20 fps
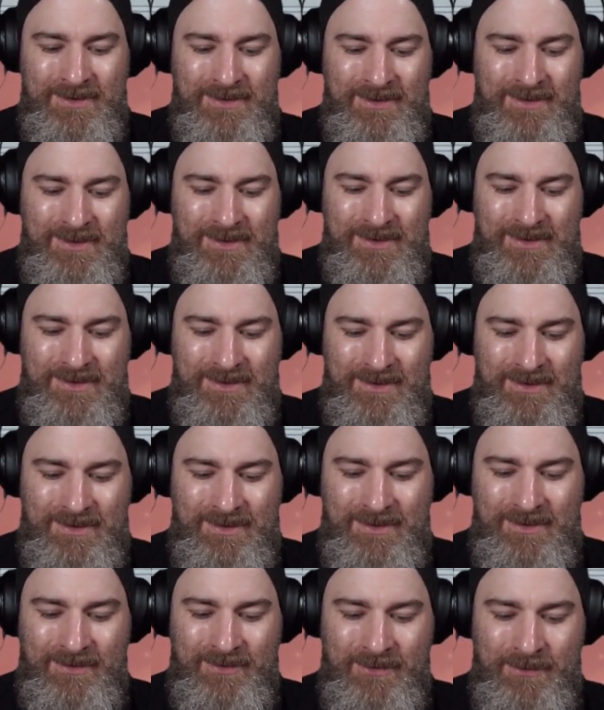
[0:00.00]

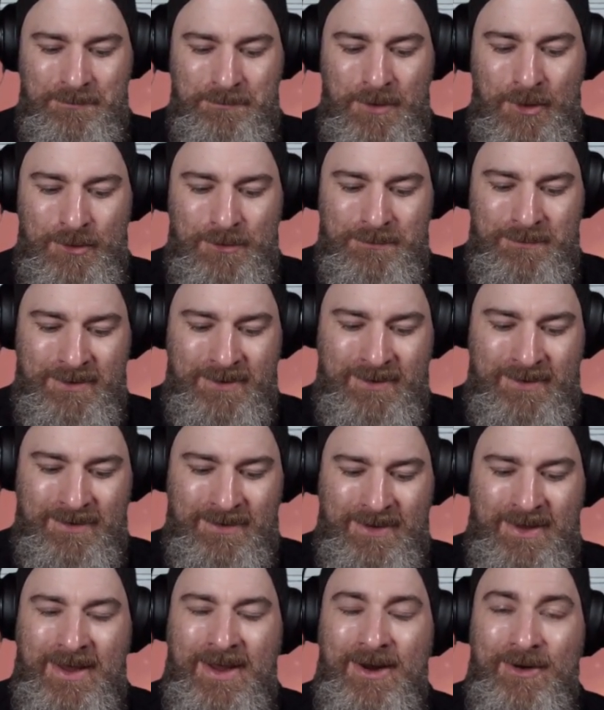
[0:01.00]
the boatman
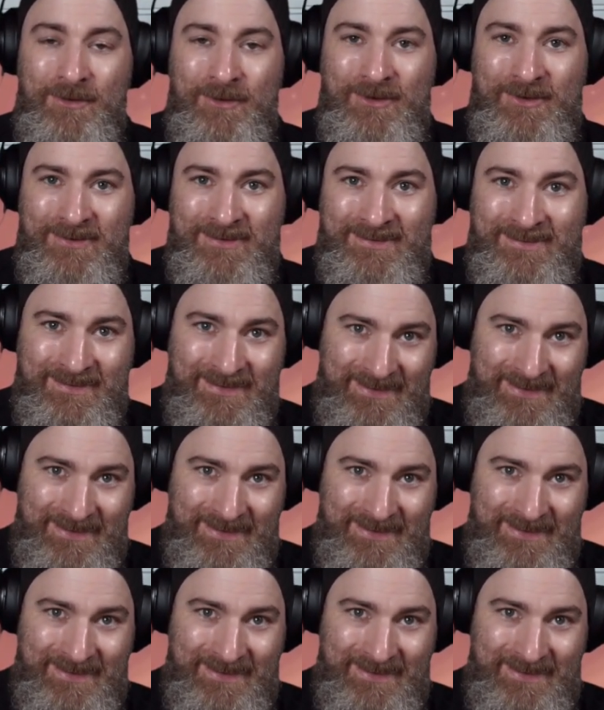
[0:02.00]
Charon,